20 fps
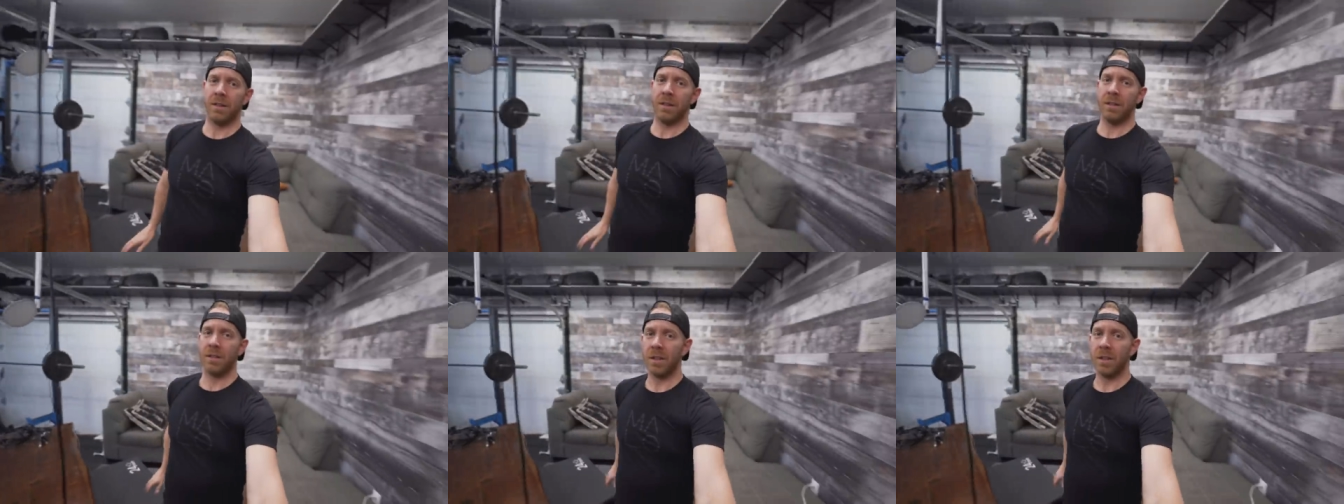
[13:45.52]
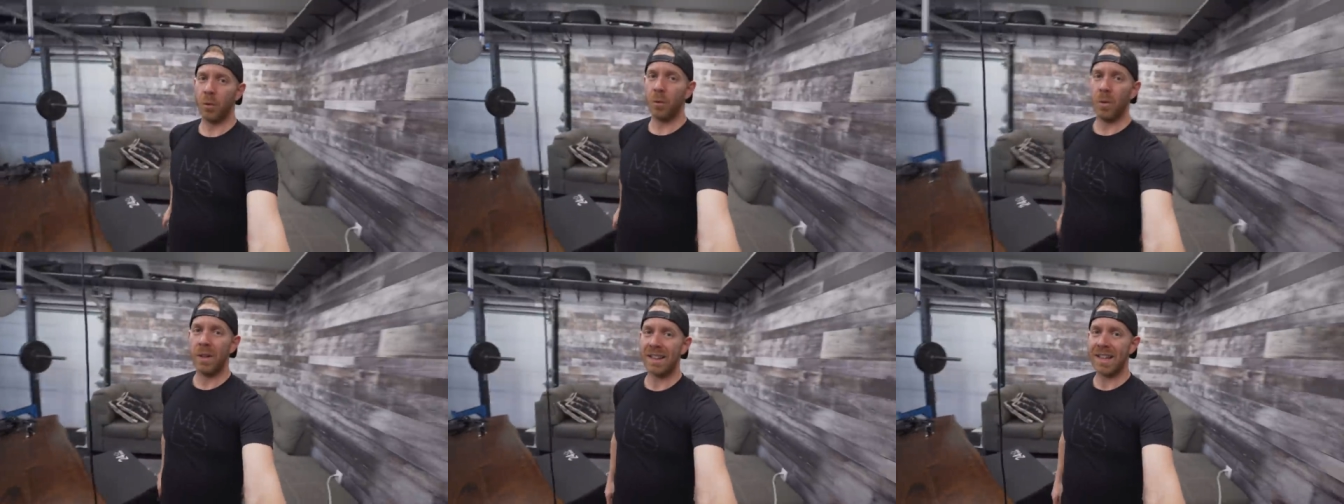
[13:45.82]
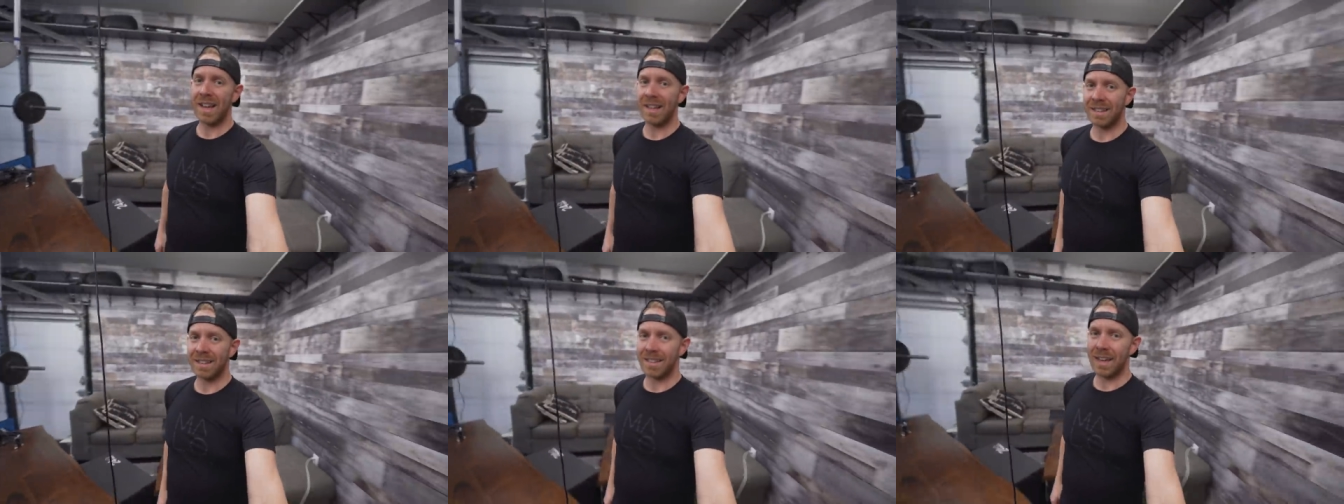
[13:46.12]
So with
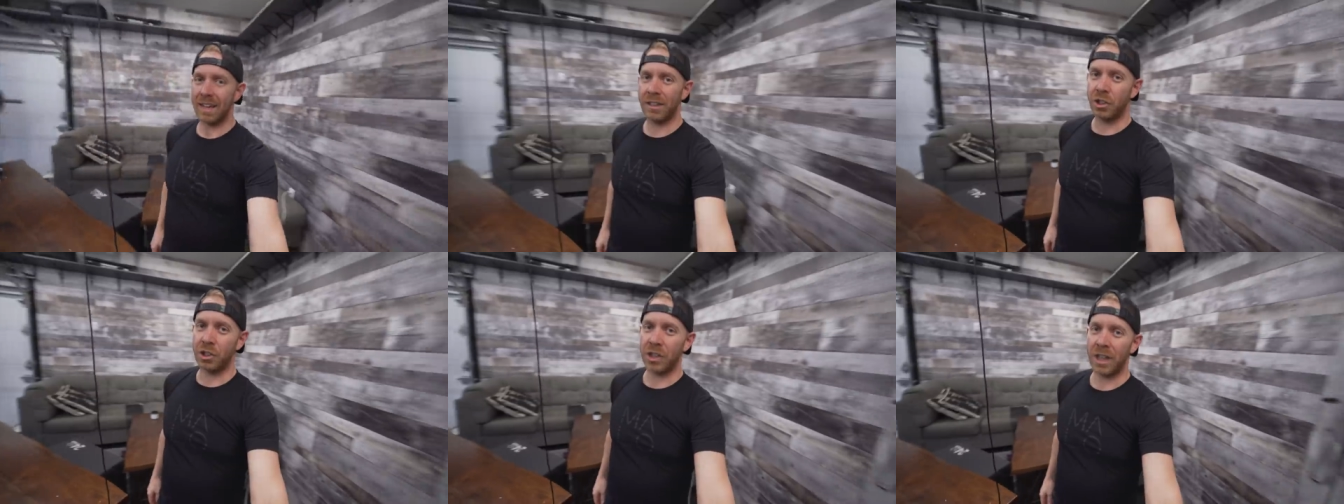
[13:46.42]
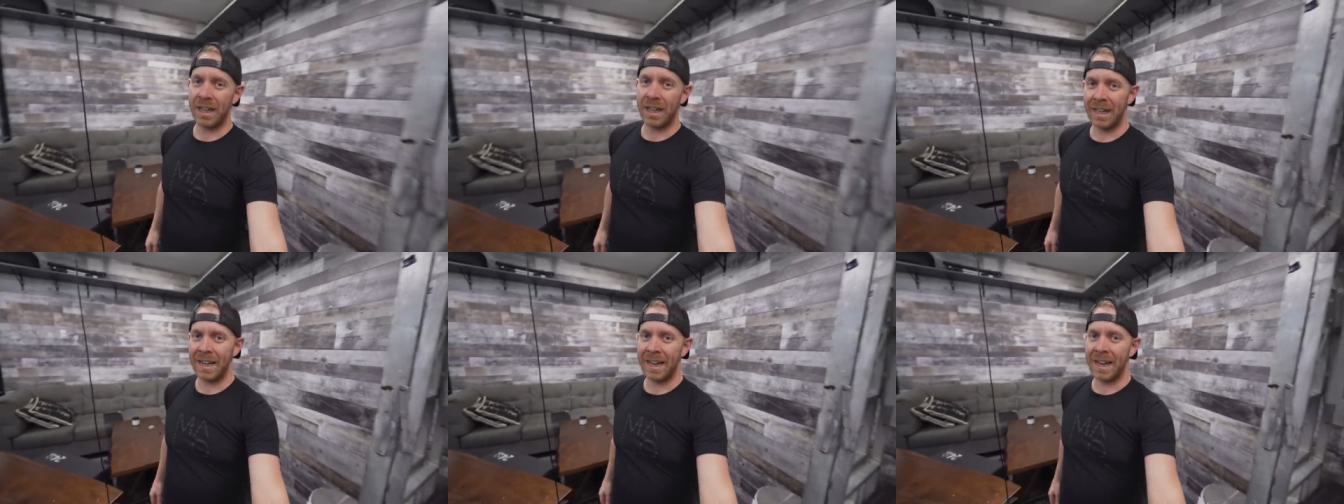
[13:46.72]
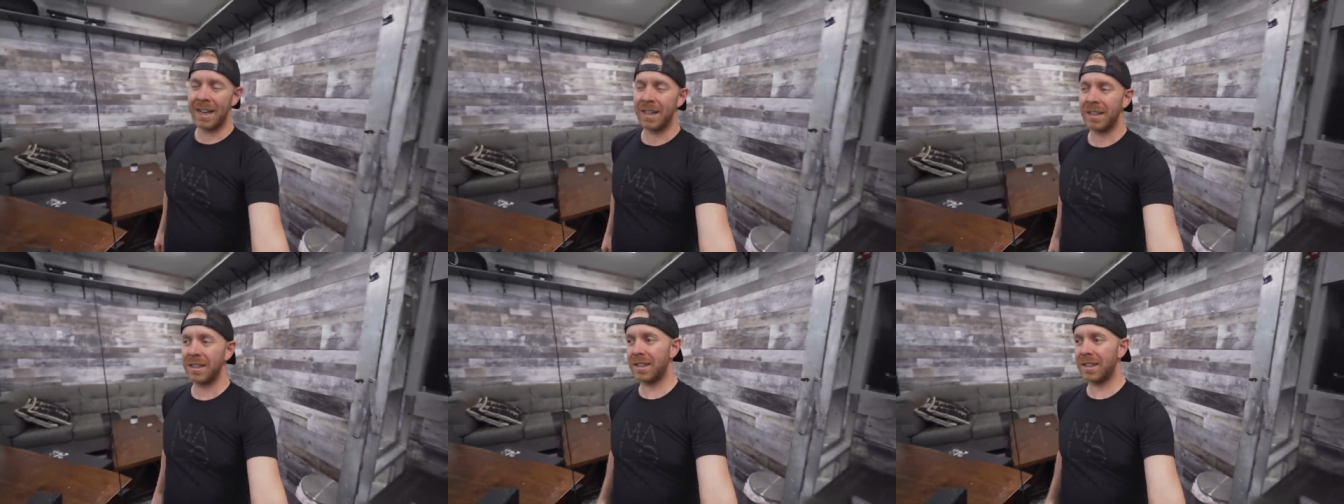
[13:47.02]
that said,
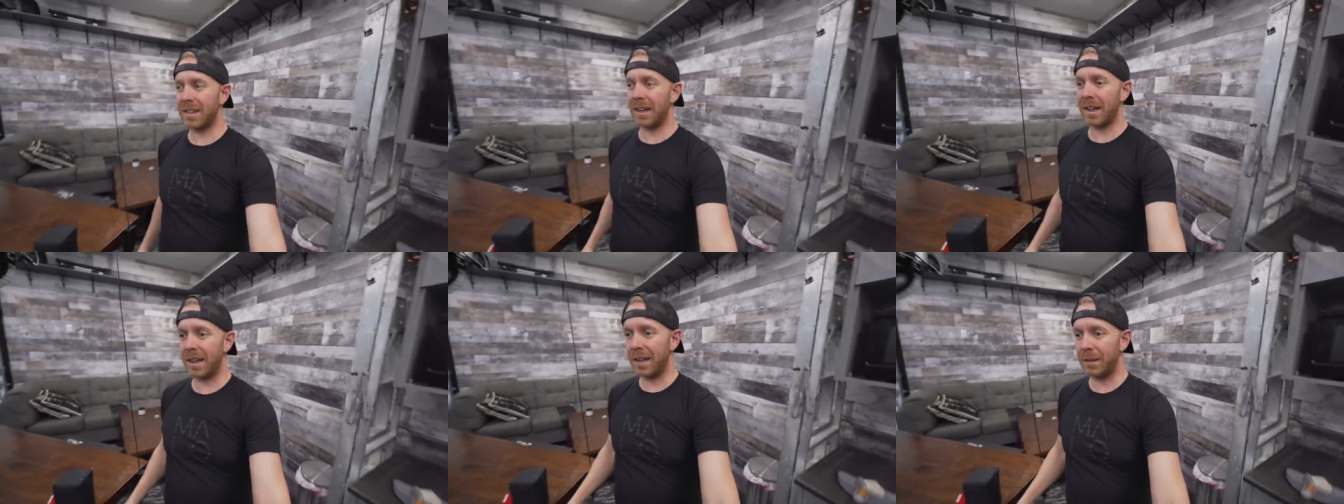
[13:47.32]
Trainiacs,